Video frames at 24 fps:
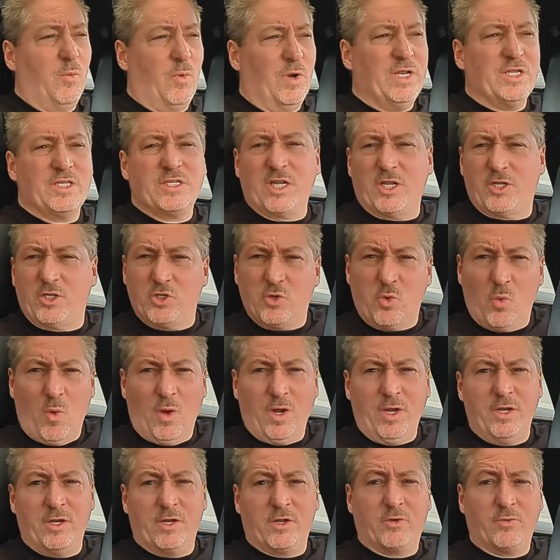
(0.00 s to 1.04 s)
when it's like
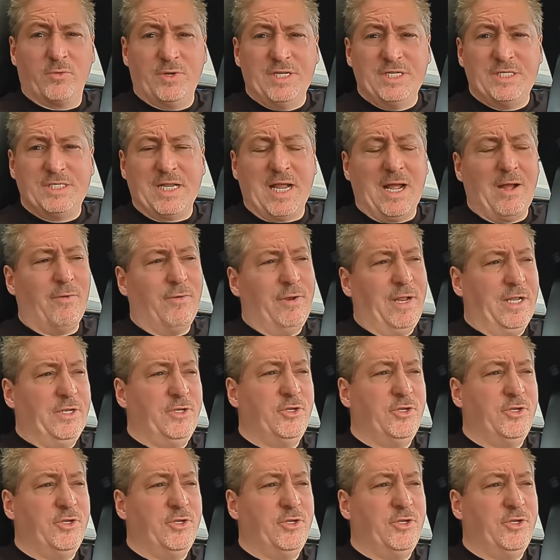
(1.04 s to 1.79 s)
20 degrees out